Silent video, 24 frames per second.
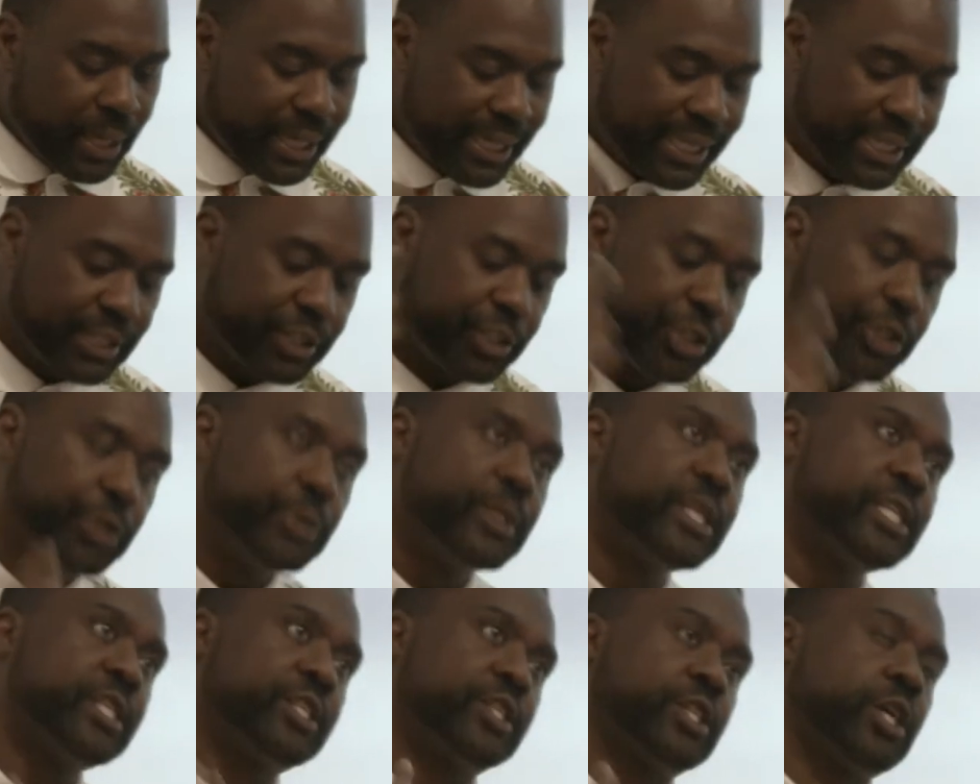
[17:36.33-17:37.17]
in
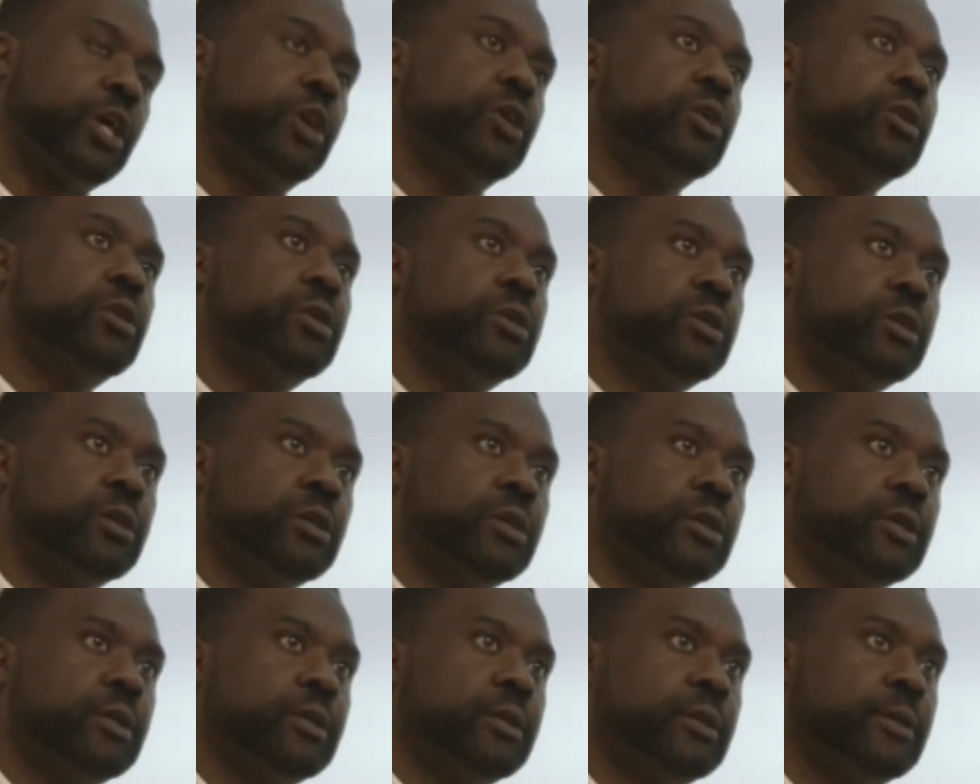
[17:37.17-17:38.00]
doing so,
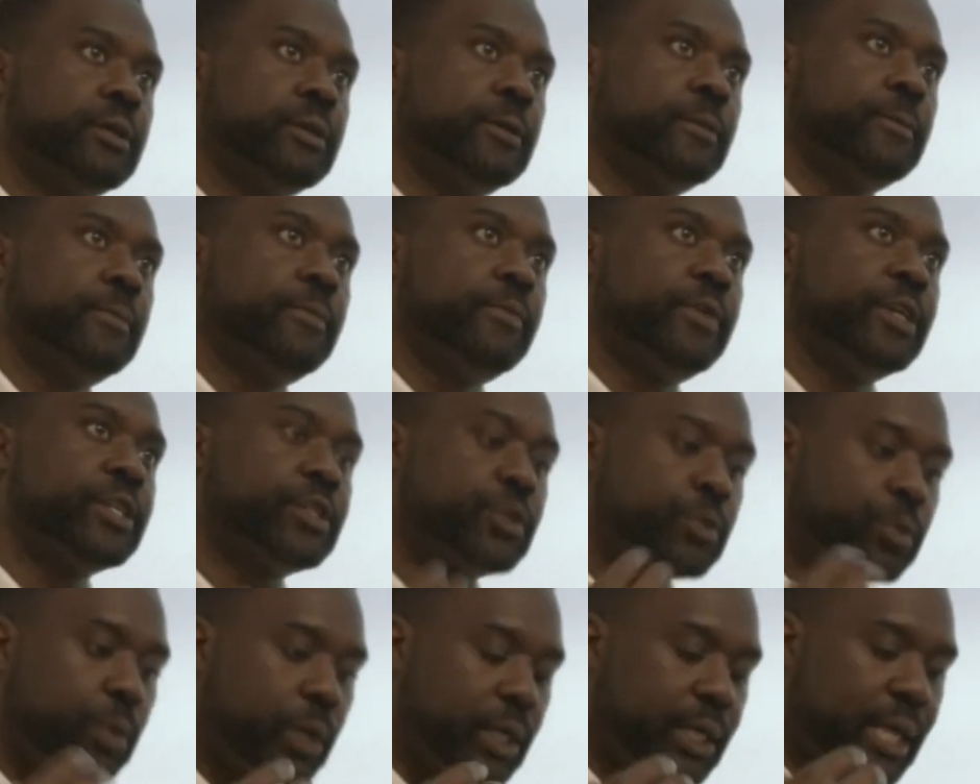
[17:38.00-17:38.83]

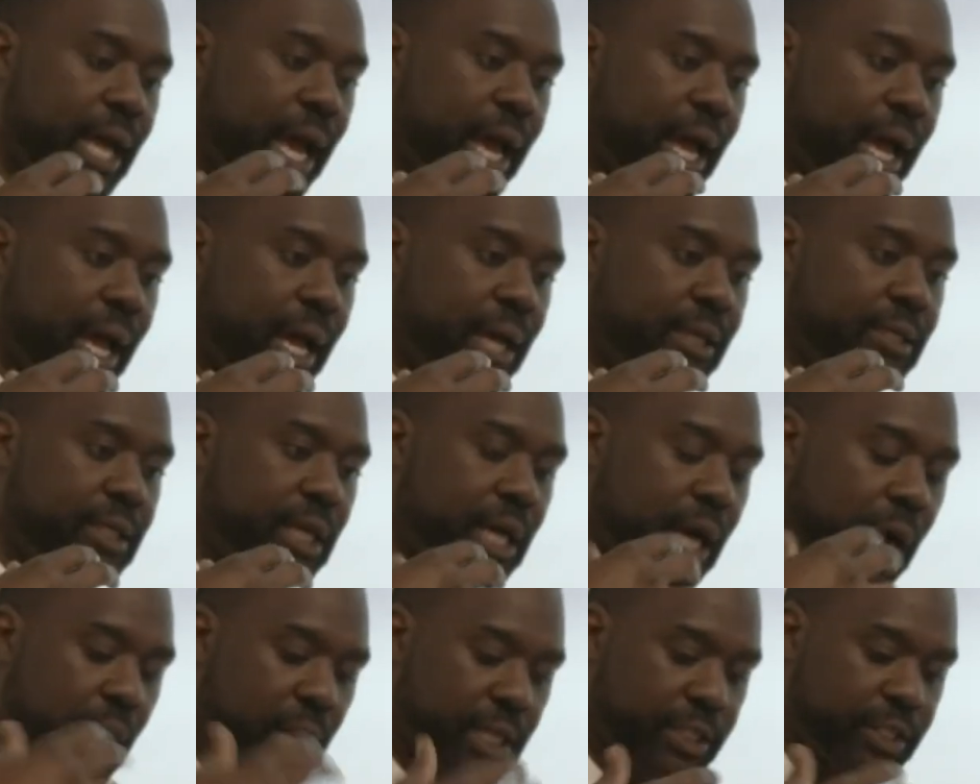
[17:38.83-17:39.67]
the
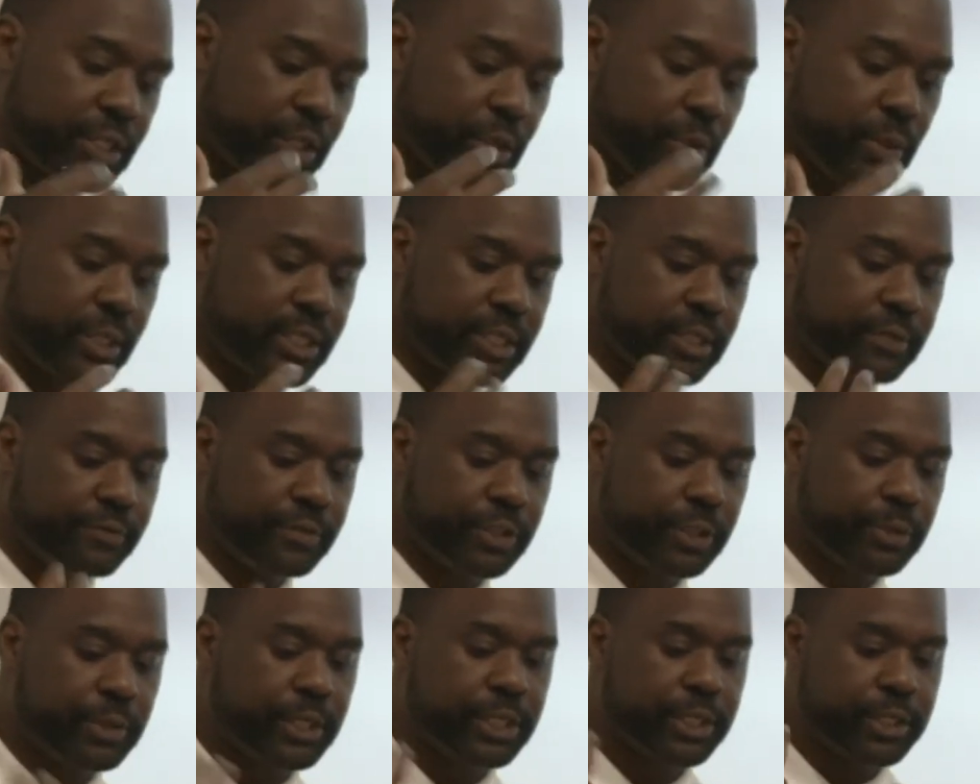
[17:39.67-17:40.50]
consequence of
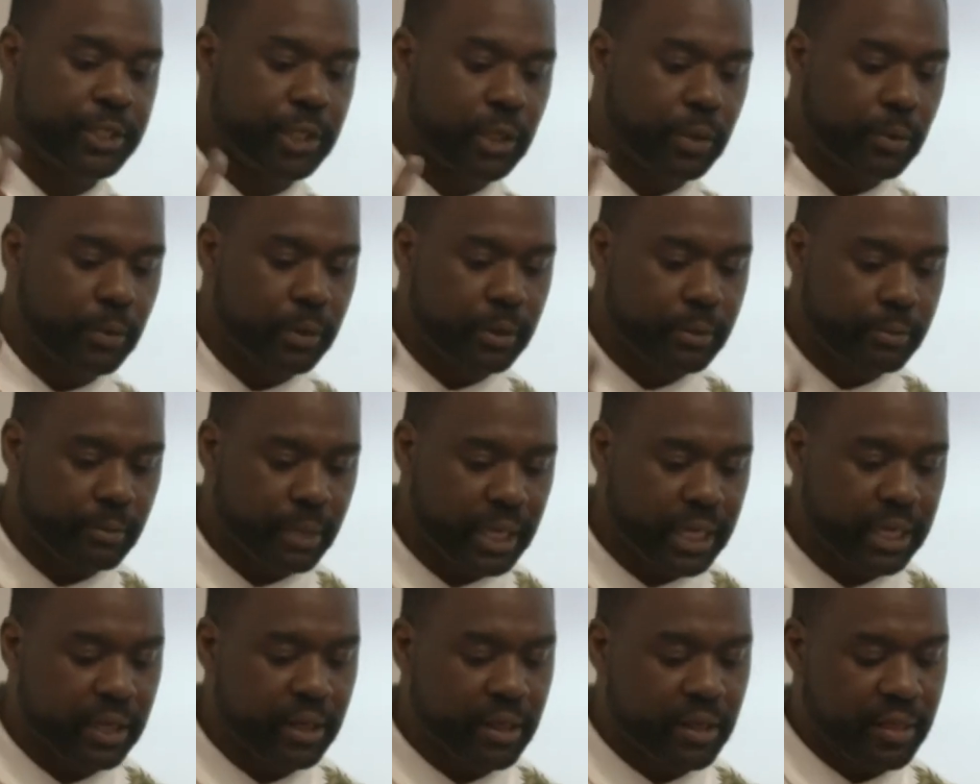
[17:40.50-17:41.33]
doing so would
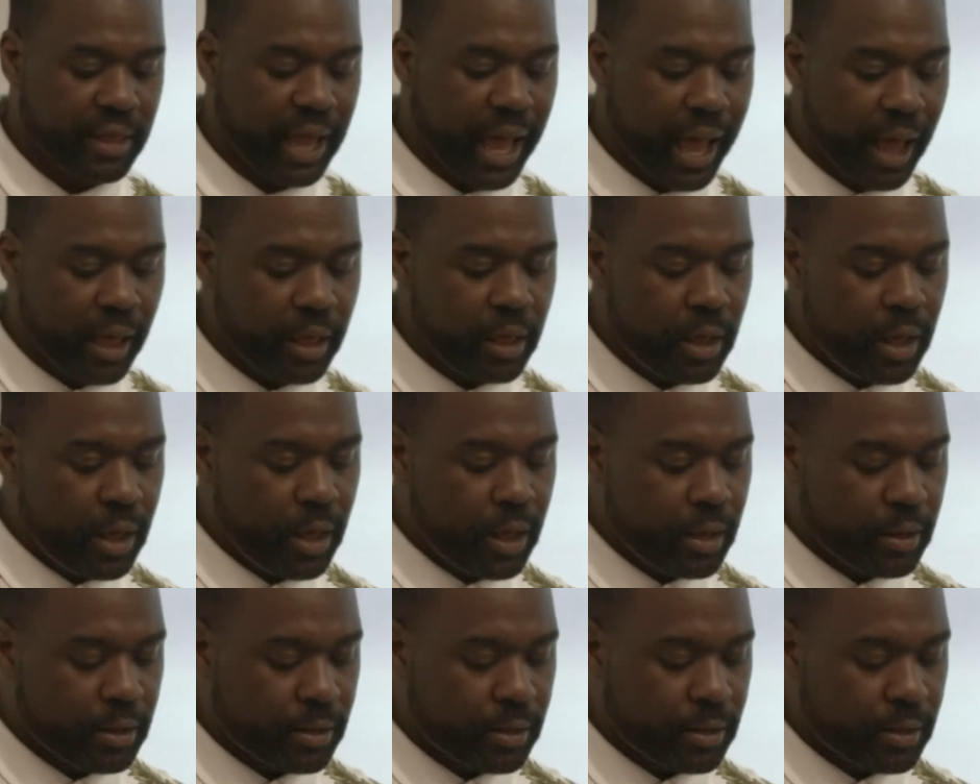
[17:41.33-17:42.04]
mean that